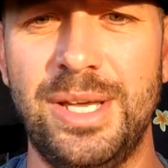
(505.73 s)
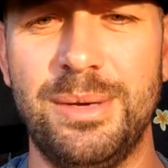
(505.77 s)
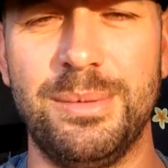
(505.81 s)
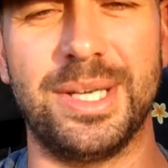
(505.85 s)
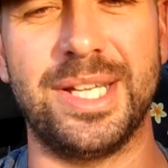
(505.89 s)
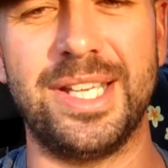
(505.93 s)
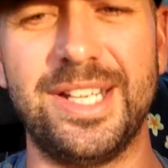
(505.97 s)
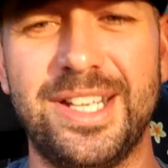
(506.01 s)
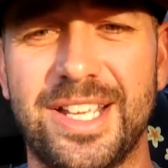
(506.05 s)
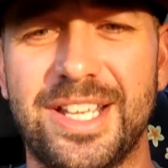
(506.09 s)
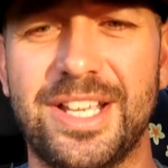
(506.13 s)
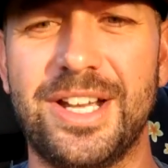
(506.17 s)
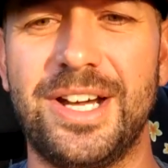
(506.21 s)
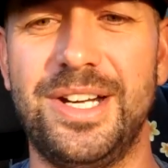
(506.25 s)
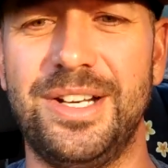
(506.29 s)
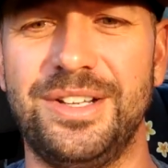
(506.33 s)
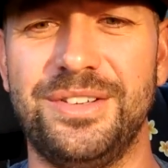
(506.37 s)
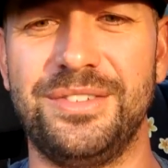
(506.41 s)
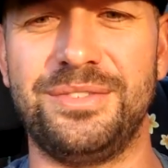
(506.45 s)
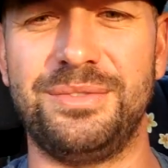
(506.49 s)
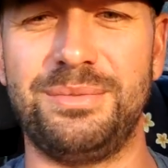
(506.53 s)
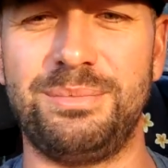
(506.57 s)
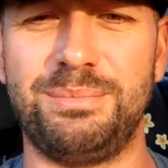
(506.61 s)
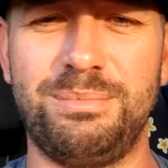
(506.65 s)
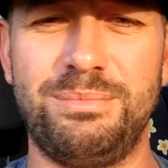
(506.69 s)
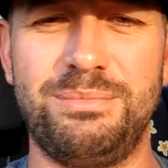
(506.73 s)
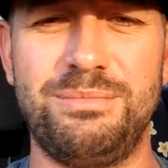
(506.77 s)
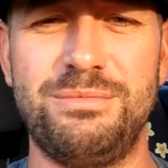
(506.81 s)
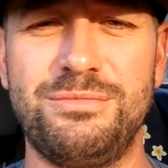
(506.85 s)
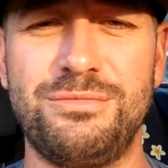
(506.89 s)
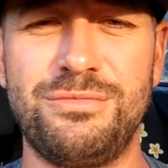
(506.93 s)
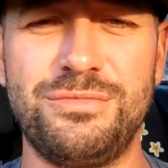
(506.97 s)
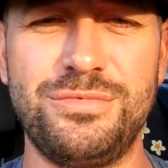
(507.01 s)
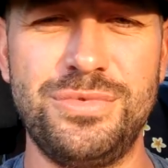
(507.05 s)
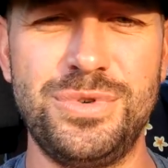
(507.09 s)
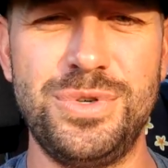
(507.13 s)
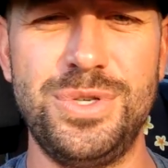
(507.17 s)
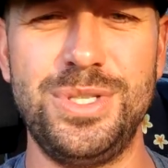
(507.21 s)
I get it kind of
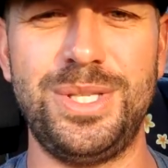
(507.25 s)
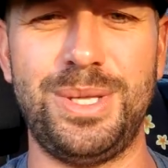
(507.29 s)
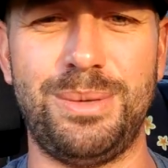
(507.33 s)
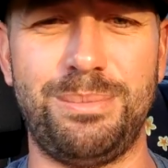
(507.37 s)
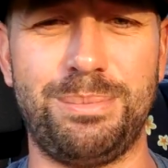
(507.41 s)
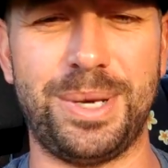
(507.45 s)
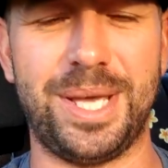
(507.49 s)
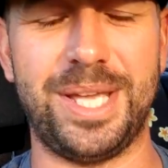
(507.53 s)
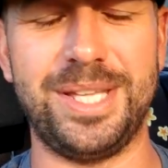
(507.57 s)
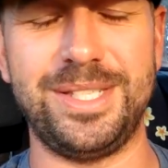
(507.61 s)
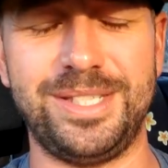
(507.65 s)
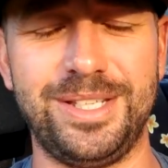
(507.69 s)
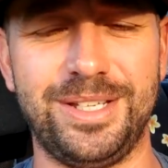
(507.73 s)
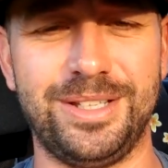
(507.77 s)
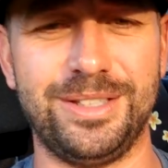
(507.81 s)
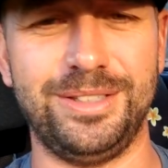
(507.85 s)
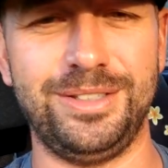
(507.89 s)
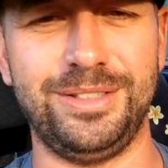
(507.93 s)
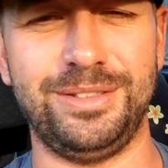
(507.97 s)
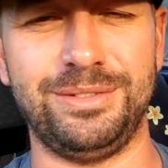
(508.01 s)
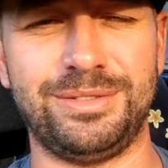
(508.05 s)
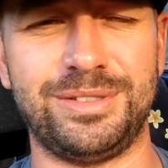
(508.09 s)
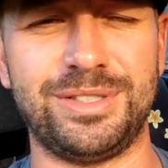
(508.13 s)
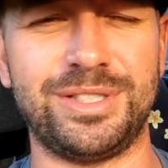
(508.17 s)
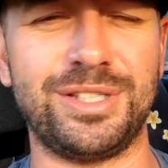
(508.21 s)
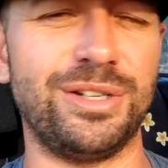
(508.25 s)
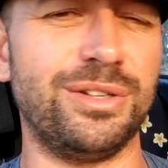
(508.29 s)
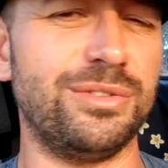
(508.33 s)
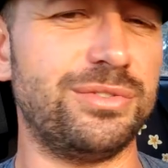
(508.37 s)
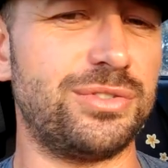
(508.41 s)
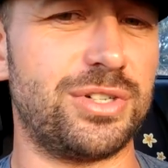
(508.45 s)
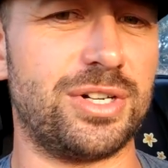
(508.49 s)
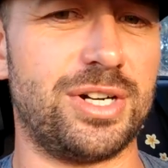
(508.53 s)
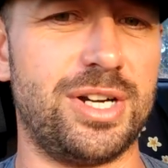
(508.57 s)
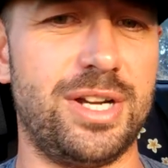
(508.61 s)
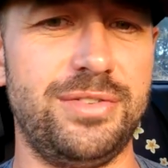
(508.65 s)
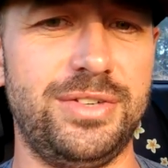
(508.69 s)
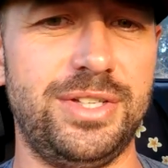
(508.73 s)
really basically
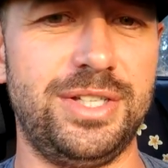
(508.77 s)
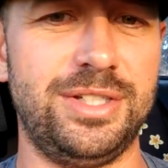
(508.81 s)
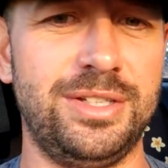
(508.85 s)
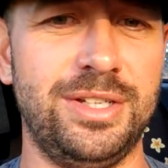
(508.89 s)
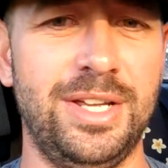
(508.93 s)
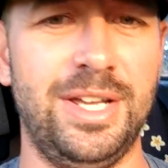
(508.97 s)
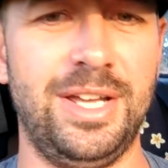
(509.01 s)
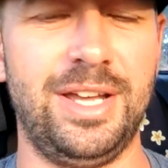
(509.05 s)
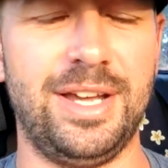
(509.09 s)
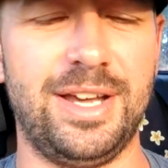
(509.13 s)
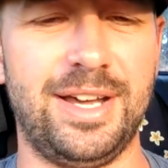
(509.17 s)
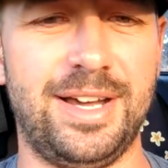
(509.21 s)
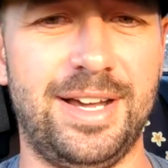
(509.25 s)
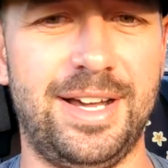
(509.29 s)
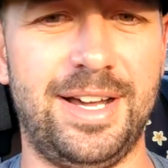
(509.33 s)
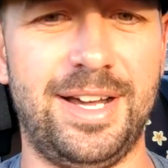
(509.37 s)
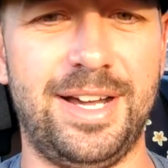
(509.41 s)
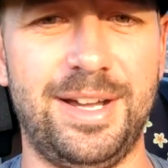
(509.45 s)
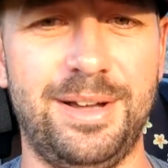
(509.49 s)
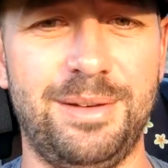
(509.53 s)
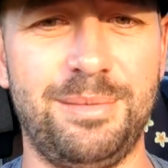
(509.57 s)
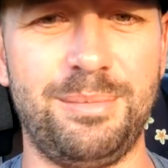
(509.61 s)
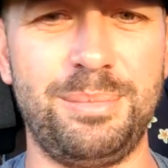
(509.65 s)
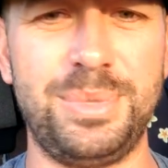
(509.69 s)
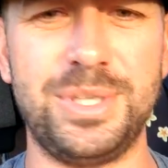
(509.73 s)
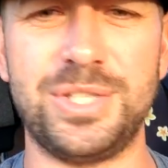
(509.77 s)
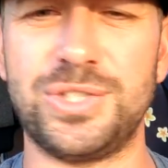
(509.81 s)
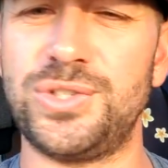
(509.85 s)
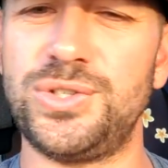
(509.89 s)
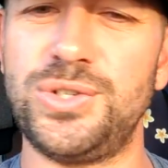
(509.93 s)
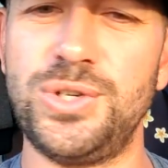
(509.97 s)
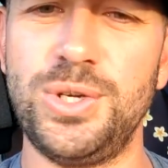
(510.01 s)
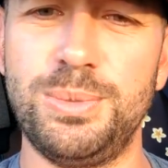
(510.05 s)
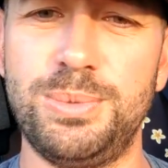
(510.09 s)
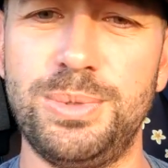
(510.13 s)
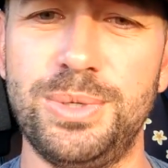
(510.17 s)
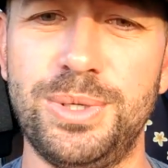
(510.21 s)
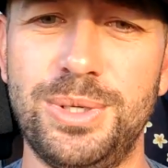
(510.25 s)
self-driving, a bit
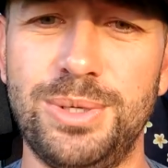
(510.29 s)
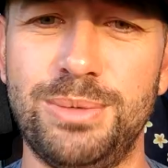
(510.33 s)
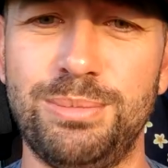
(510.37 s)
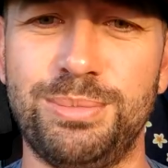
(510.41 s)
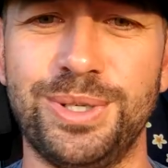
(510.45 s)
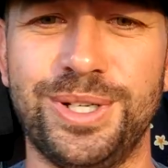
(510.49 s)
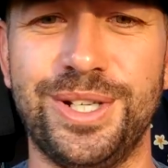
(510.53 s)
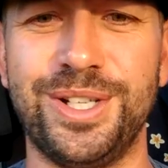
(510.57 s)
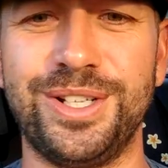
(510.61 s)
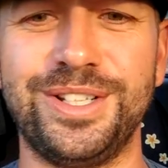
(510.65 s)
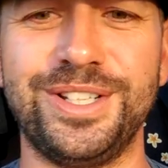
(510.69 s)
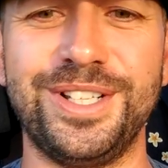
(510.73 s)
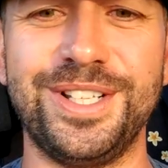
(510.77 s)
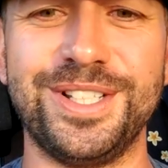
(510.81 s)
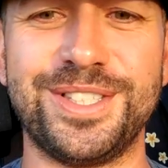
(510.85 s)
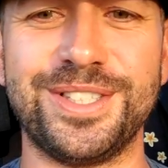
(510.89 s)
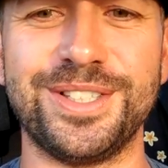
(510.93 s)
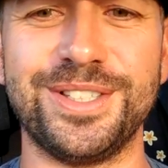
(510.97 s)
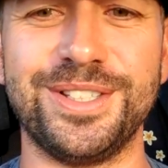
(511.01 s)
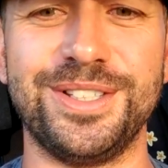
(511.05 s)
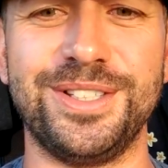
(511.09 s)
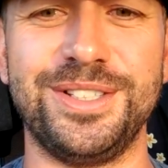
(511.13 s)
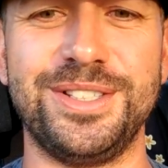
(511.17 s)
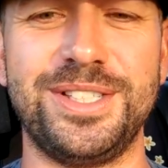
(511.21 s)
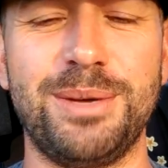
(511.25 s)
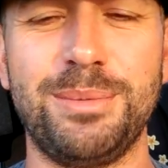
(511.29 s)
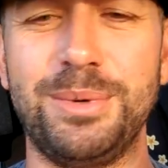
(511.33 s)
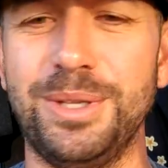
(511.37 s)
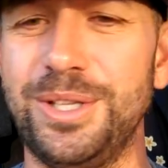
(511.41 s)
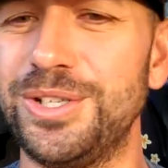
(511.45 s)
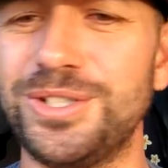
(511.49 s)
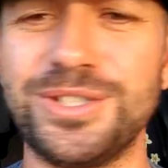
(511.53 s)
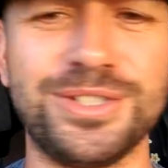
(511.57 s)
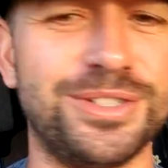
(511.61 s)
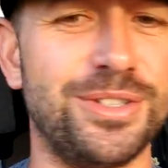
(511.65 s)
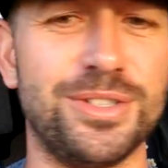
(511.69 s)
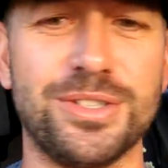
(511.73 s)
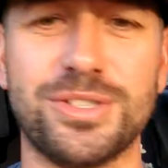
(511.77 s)
stupid, but it's a
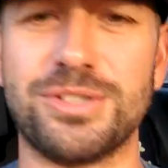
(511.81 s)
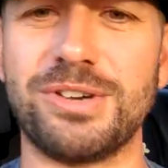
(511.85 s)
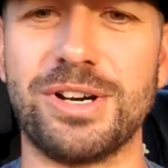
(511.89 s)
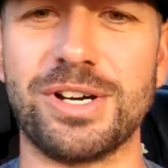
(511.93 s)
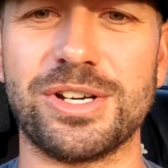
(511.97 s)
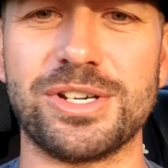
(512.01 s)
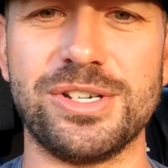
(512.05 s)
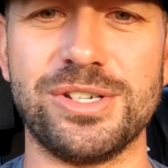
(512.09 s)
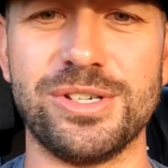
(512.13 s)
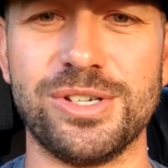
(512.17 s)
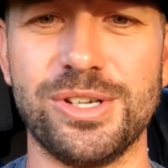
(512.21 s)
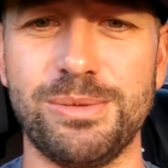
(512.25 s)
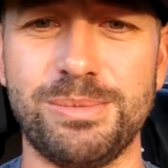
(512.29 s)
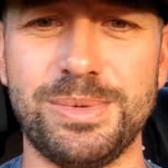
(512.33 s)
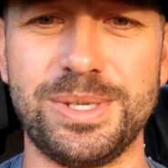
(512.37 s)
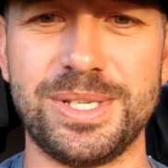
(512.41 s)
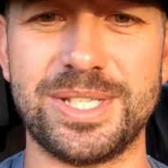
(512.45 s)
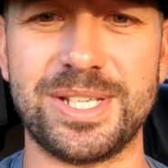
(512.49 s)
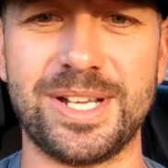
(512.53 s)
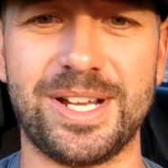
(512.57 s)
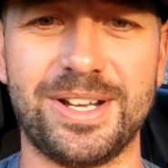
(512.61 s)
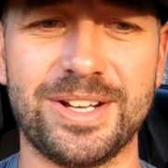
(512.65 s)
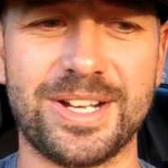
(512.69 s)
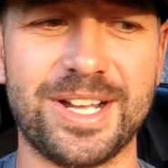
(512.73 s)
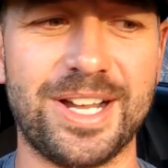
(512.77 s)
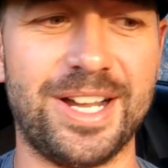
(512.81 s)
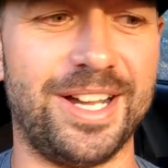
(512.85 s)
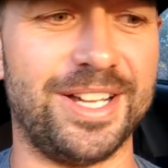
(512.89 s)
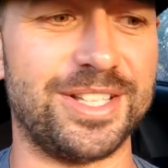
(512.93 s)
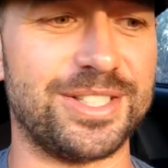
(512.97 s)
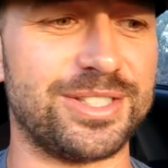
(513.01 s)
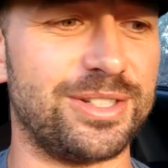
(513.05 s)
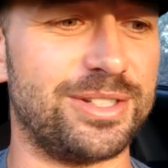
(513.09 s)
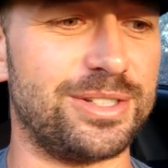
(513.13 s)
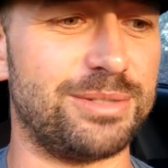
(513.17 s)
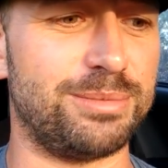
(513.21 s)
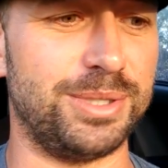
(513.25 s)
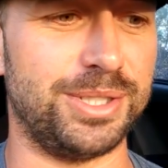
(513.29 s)
demolition destruction derby style car,
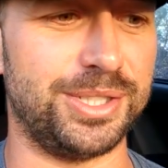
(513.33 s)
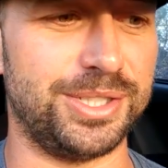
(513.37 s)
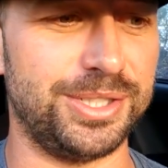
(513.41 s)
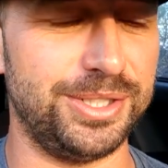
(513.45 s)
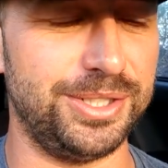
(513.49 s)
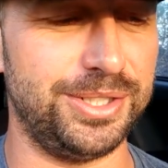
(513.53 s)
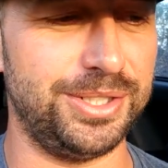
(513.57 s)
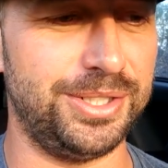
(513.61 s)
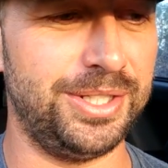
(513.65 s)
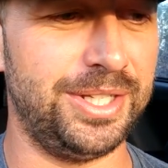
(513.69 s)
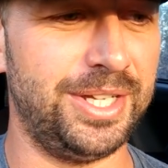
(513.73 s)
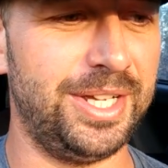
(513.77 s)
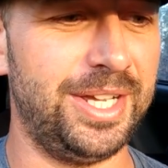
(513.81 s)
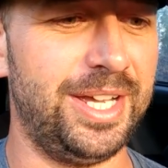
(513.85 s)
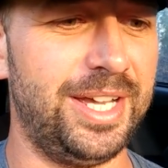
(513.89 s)
so it should be good.